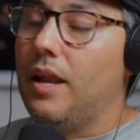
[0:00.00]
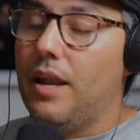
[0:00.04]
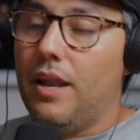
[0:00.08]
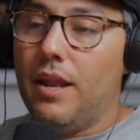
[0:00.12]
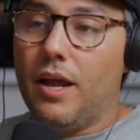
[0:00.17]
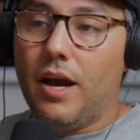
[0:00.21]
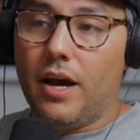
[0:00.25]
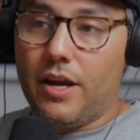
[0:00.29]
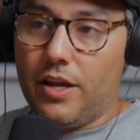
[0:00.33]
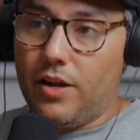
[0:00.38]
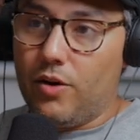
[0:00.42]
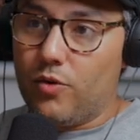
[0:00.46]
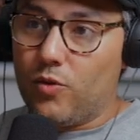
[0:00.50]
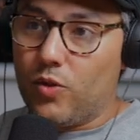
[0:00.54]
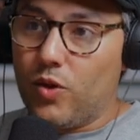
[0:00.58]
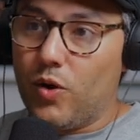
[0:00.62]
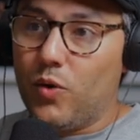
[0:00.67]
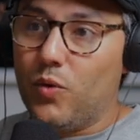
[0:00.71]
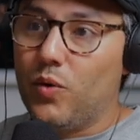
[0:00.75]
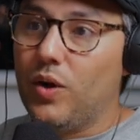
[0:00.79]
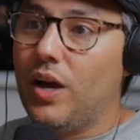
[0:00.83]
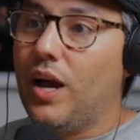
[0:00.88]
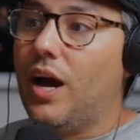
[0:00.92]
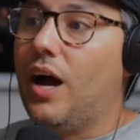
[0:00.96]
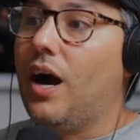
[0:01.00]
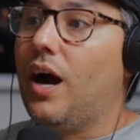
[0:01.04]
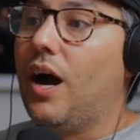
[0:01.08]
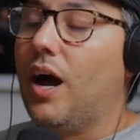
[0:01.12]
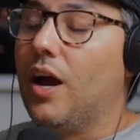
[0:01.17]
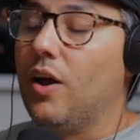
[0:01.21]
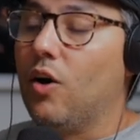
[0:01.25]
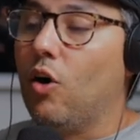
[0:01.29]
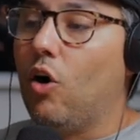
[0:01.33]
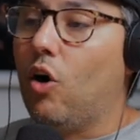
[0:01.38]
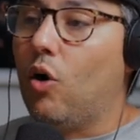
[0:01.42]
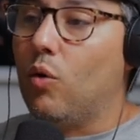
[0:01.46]
Not here though.
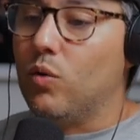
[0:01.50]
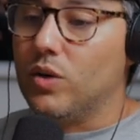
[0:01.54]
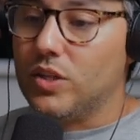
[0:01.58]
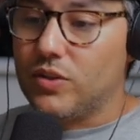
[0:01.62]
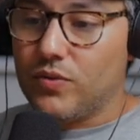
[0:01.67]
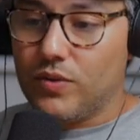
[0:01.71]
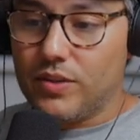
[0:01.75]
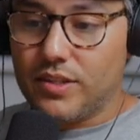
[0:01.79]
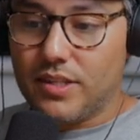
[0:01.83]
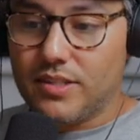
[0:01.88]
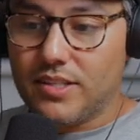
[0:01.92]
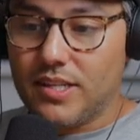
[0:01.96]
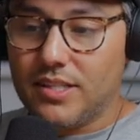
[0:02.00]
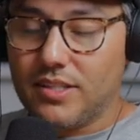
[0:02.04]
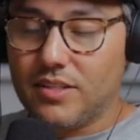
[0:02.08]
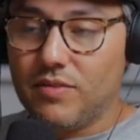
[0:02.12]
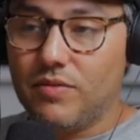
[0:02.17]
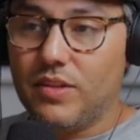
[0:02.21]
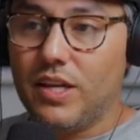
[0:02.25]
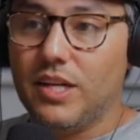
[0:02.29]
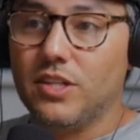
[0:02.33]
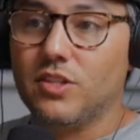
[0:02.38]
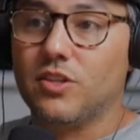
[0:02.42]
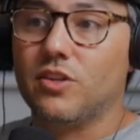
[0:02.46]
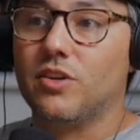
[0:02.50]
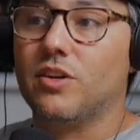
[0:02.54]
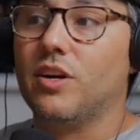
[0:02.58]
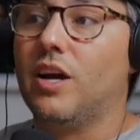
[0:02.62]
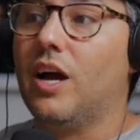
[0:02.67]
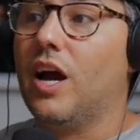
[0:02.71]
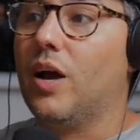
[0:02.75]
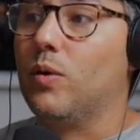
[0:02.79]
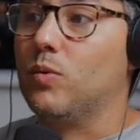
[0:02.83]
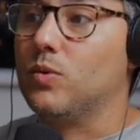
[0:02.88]
I always felt a sense of danger.